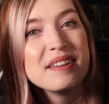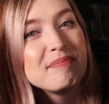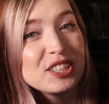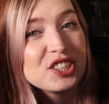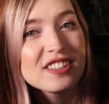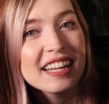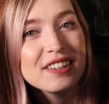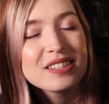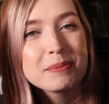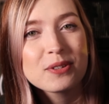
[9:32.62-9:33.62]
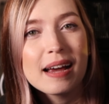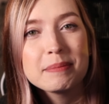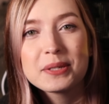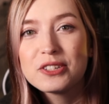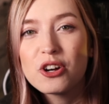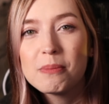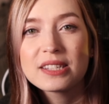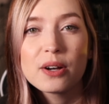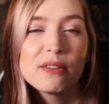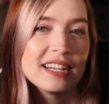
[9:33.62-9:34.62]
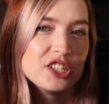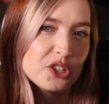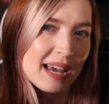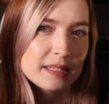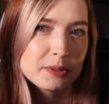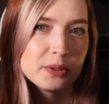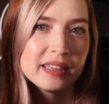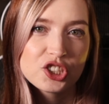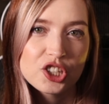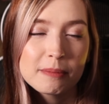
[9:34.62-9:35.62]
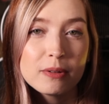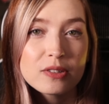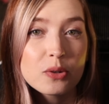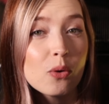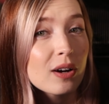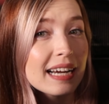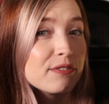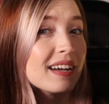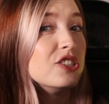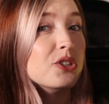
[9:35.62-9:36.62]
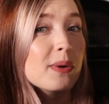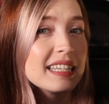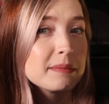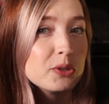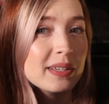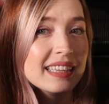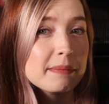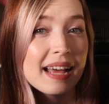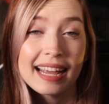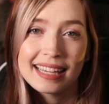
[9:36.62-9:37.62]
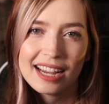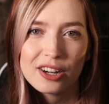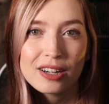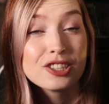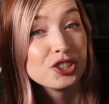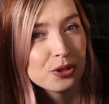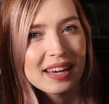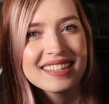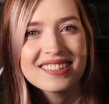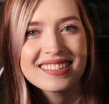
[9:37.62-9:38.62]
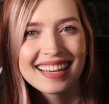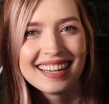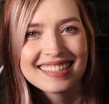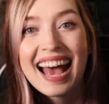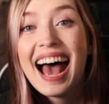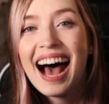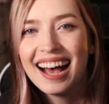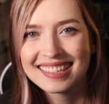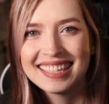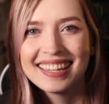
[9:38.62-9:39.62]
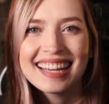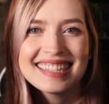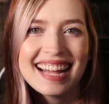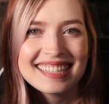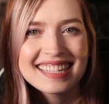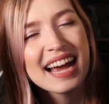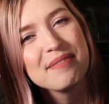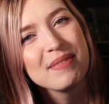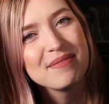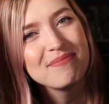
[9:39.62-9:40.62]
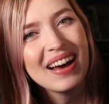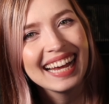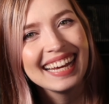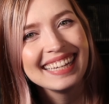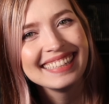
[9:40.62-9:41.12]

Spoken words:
Be sure that you subscribe so you don't miss out if I do end up doing these shard pulls, or if I do end up doing them and I get her to showcase her skills. I'll see you guys next time. Bye!